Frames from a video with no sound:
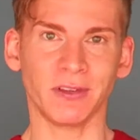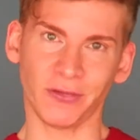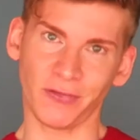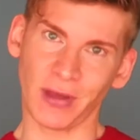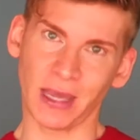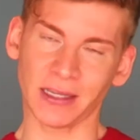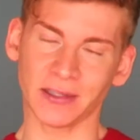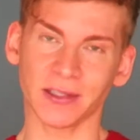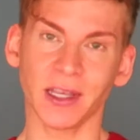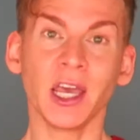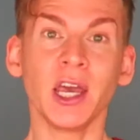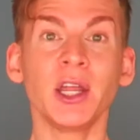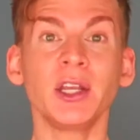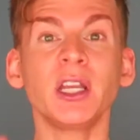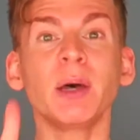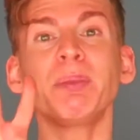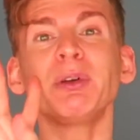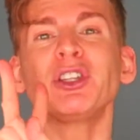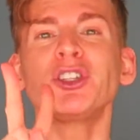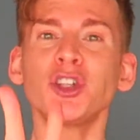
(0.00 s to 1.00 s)
in the
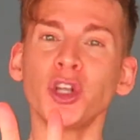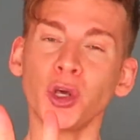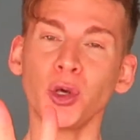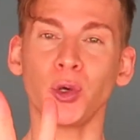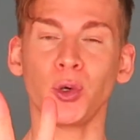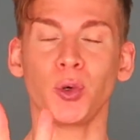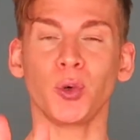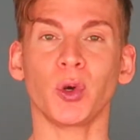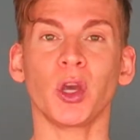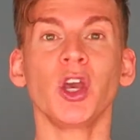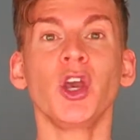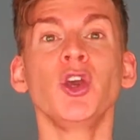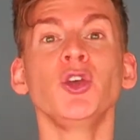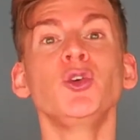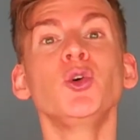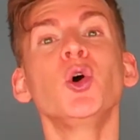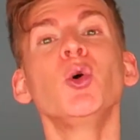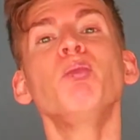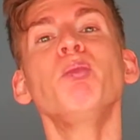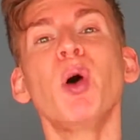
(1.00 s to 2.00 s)
face. Number 2,
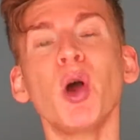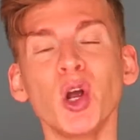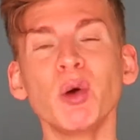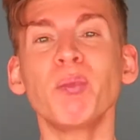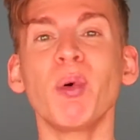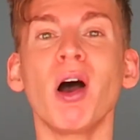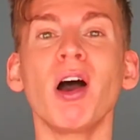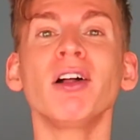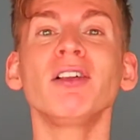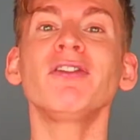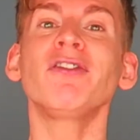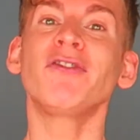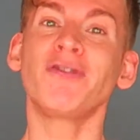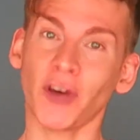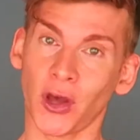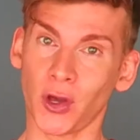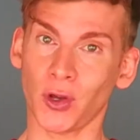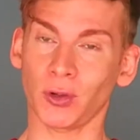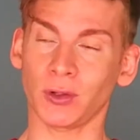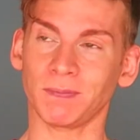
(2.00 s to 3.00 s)
your mobile
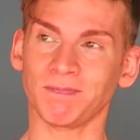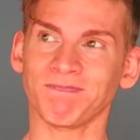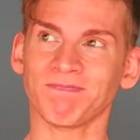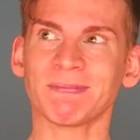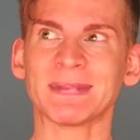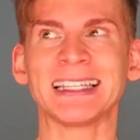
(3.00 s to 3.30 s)
phone.